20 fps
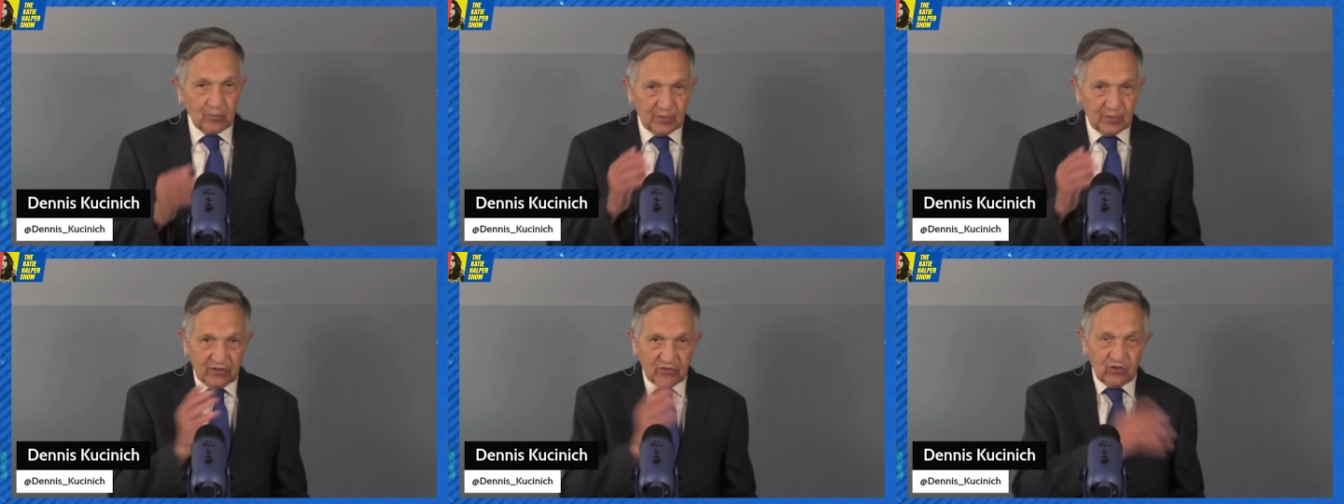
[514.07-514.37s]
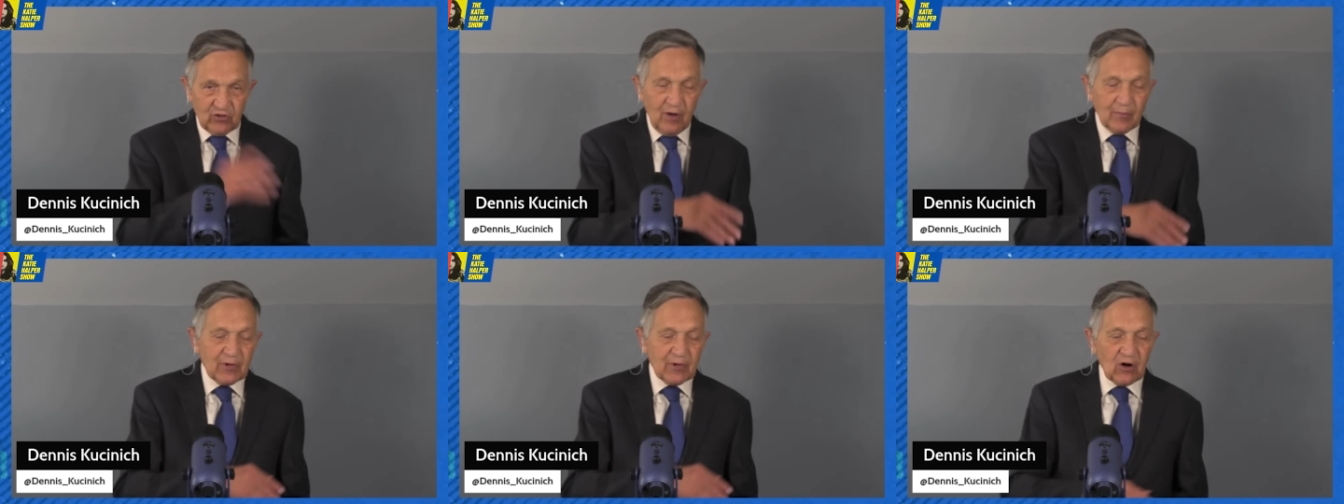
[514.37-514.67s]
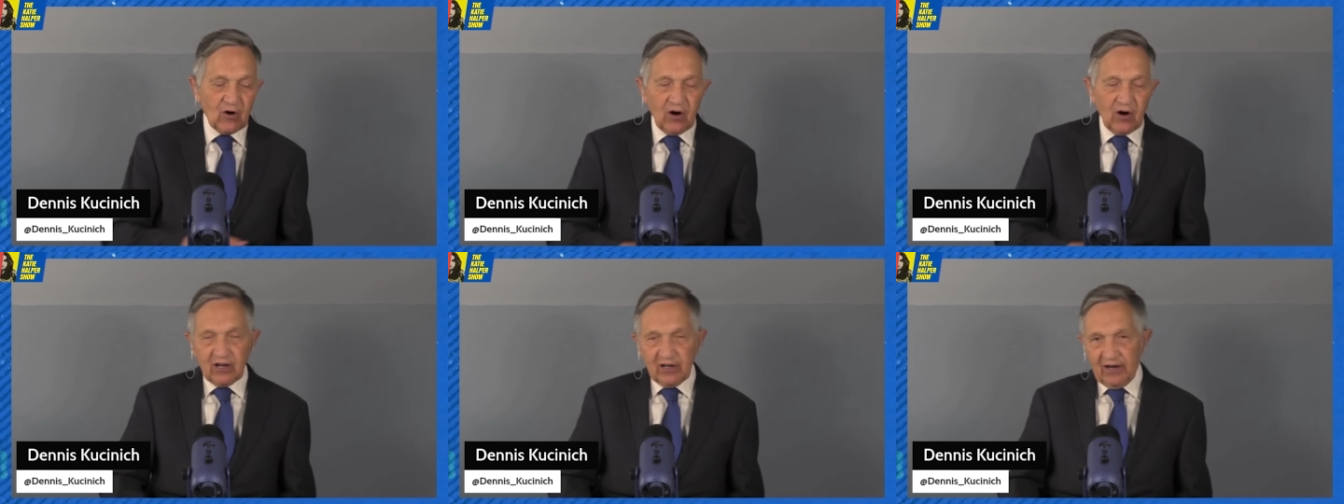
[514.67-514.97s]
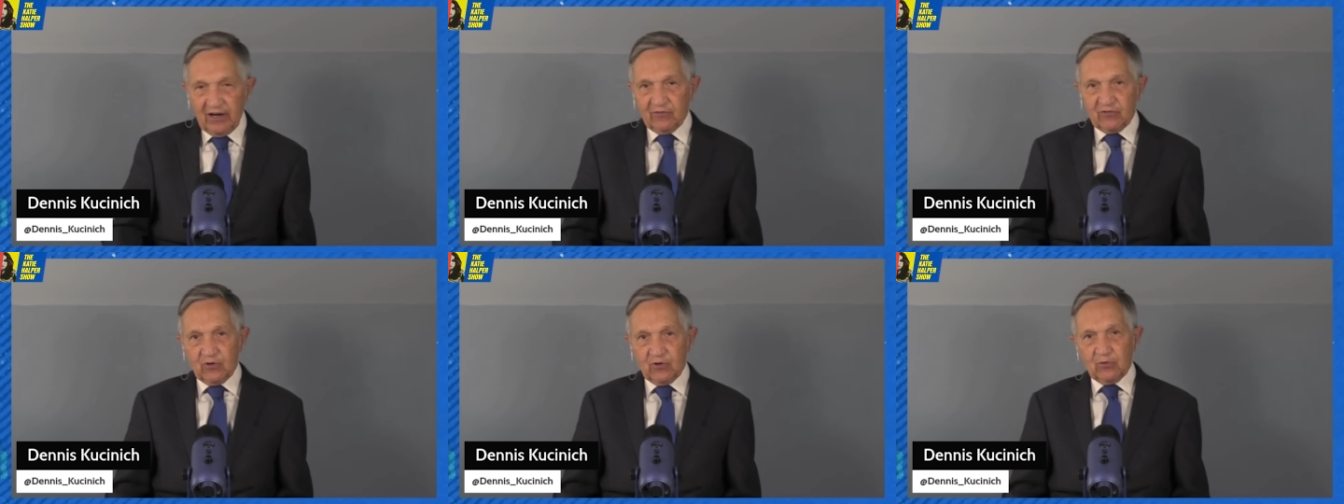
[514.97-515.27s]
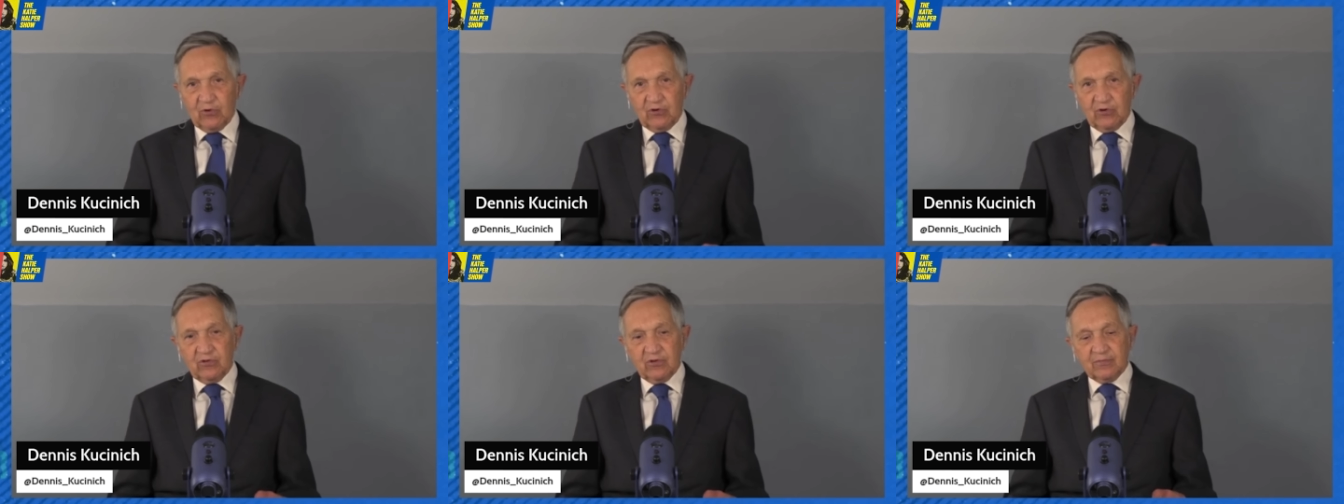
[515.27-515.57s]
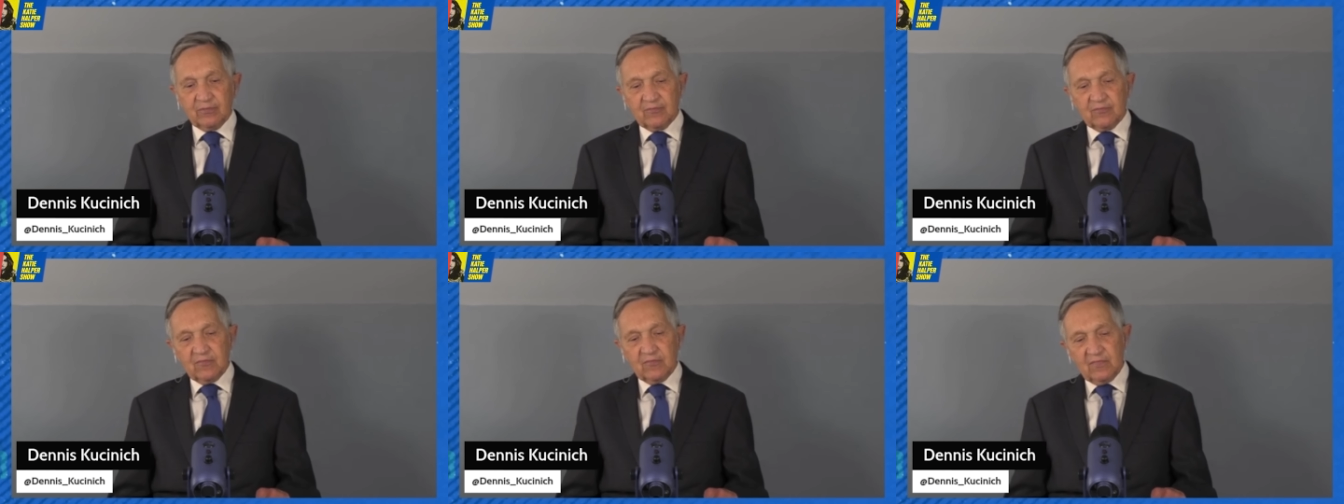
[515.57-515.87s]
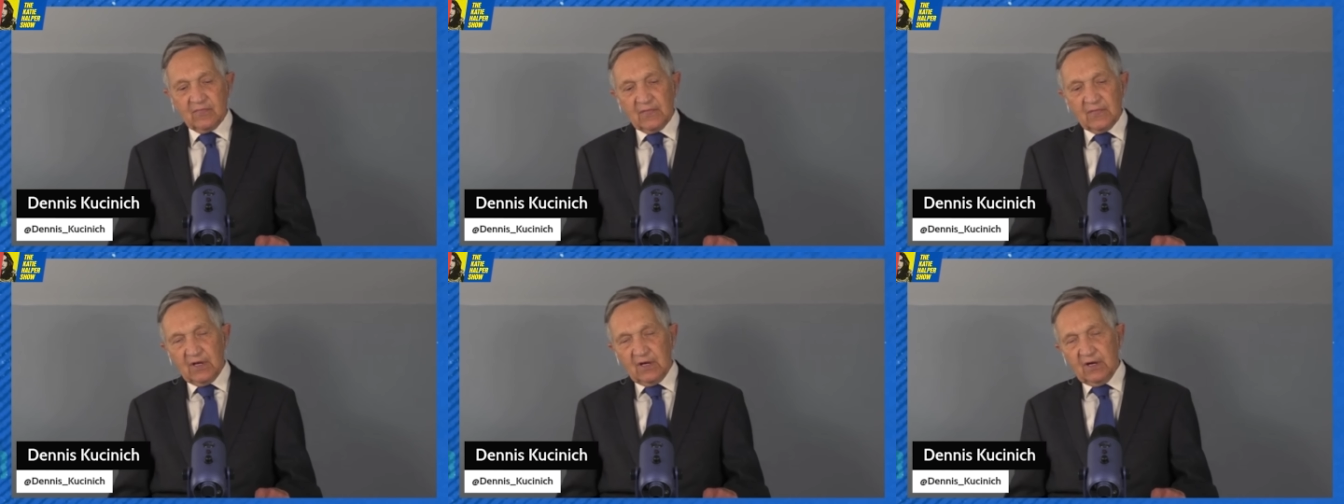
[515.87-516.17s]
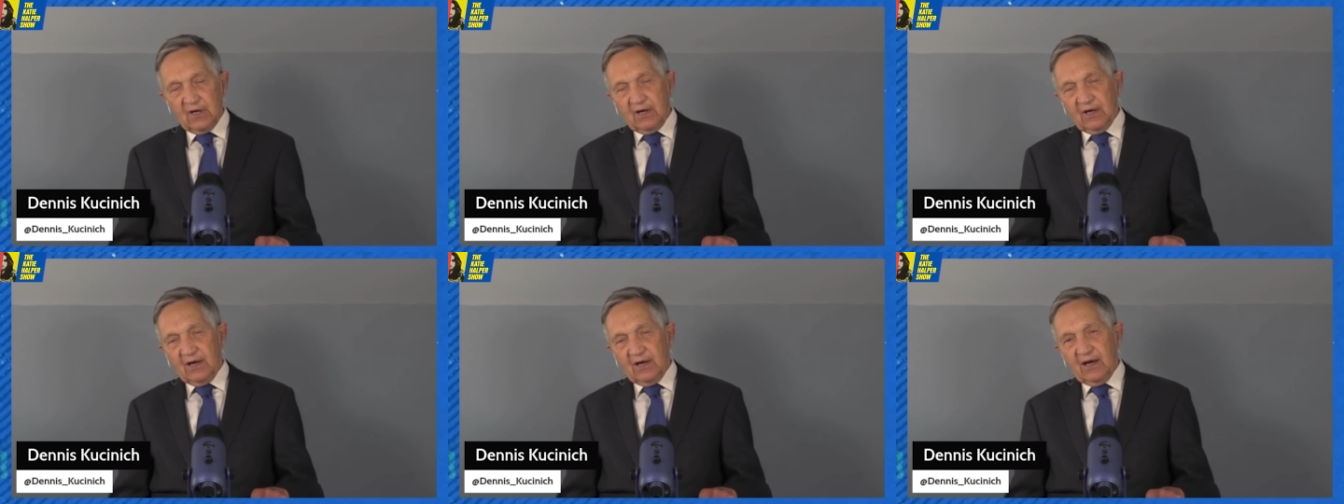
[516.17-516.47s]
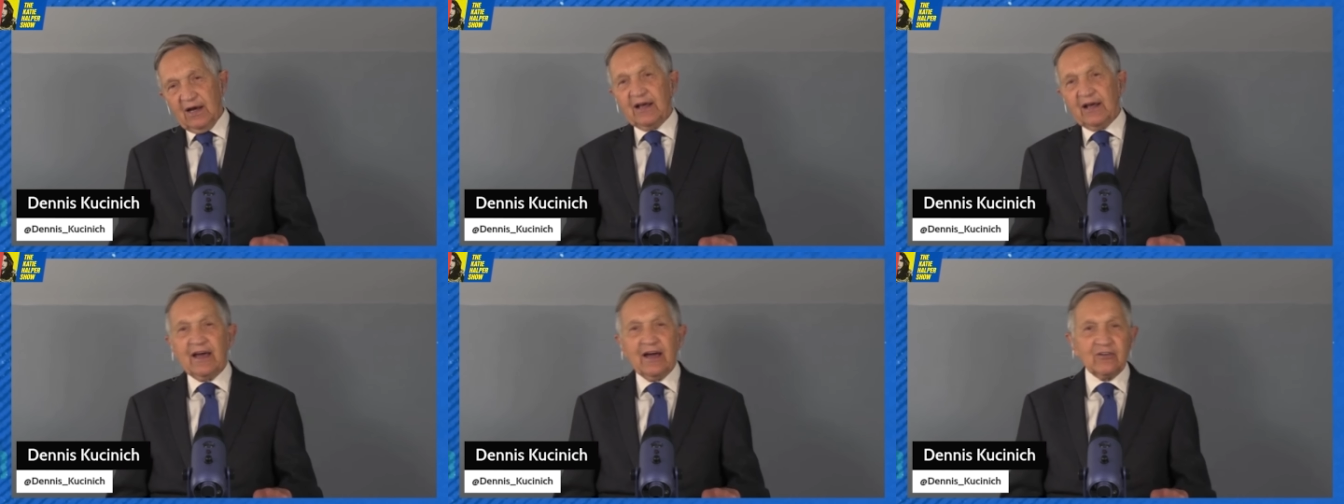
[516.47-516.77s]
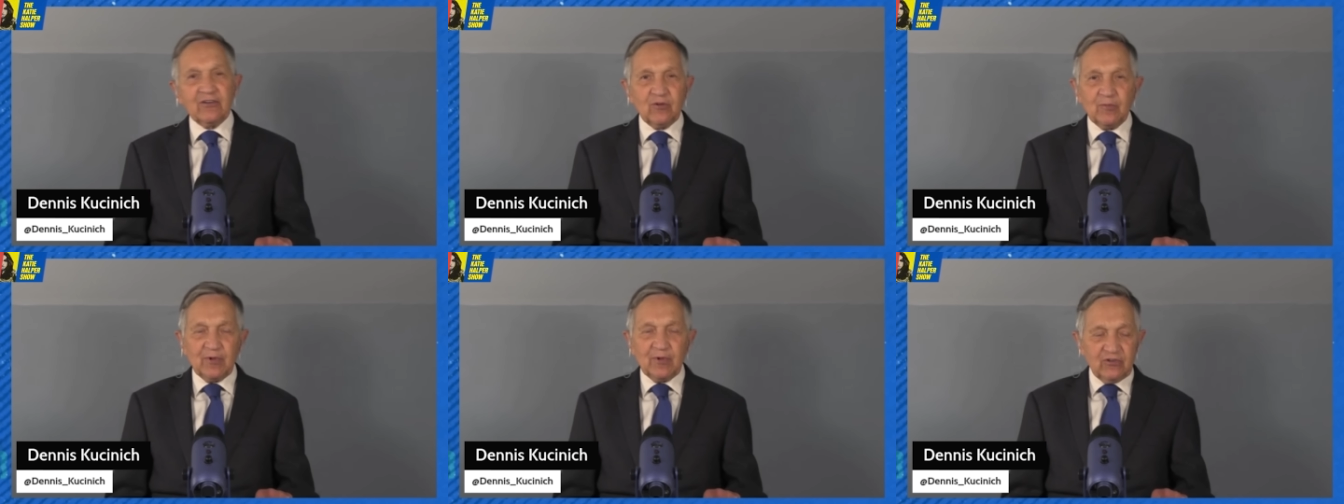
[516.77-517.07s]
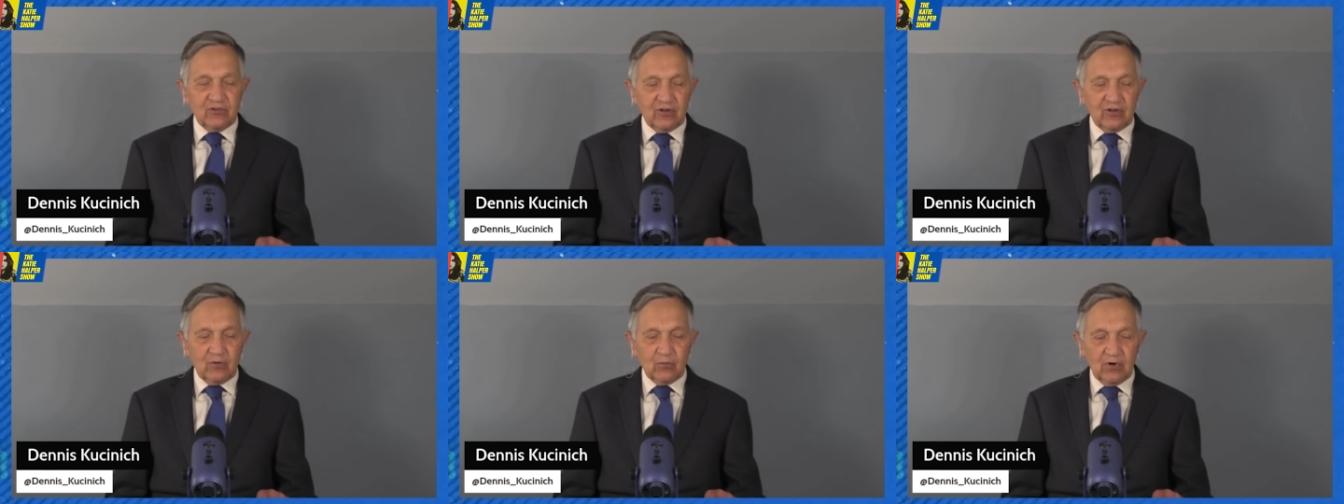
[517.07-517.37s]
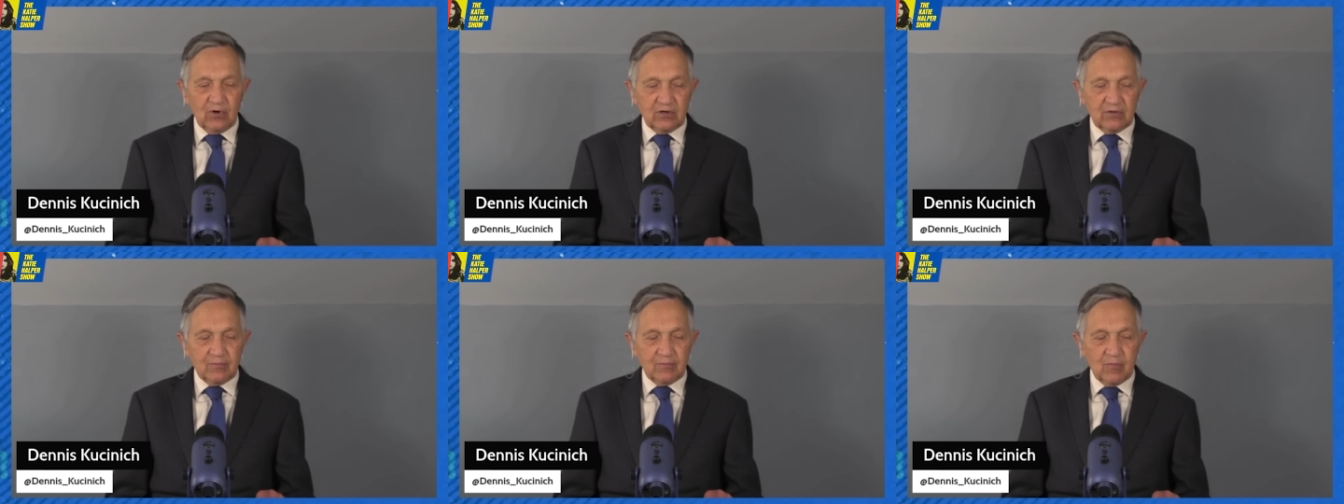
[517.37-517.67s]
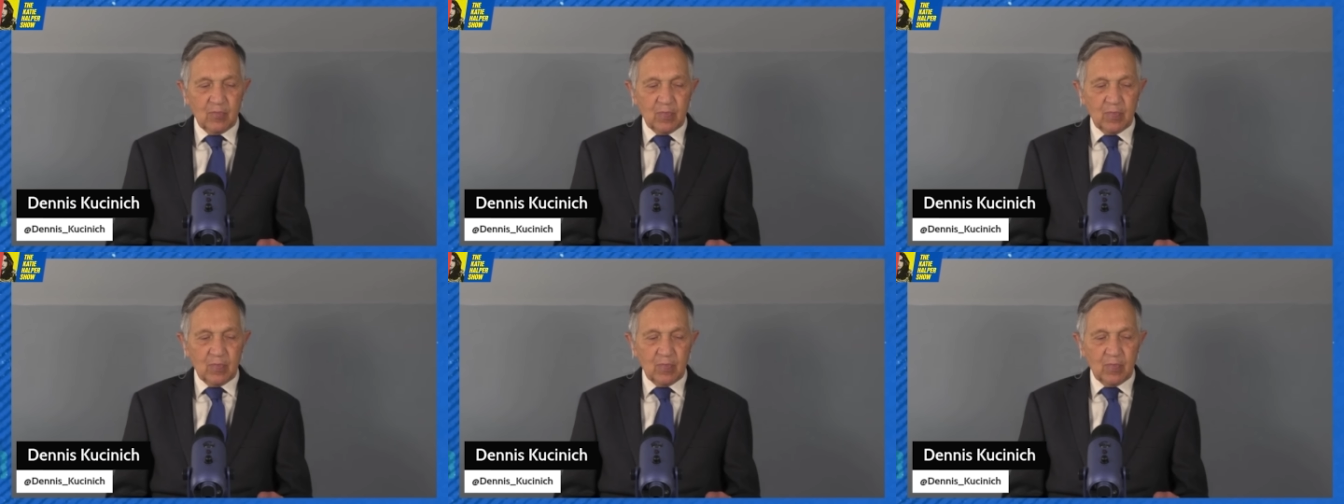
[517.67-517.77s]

But I saw him in the hall afterwards. And I asked him, I said, well,